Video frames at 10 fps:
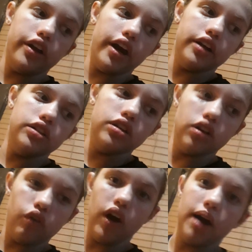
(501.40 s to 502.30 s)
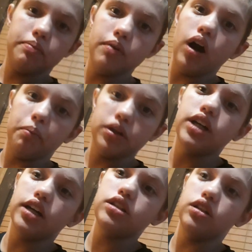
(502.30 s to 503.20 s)
had to grab a
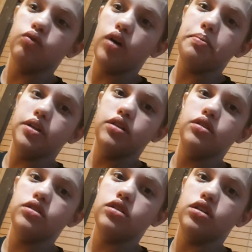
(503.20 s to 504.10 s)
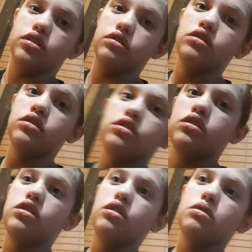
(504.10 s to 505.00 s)
protection weapon to.
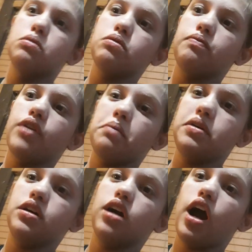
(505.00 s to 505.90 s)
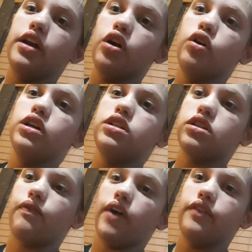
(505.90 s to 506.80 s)
I mean, I know he's
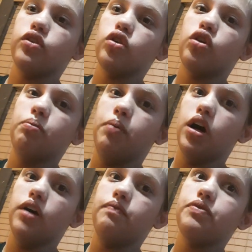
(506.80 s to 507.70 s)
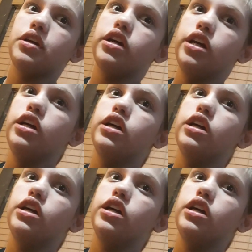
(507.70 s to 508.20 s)
just a five year old, but he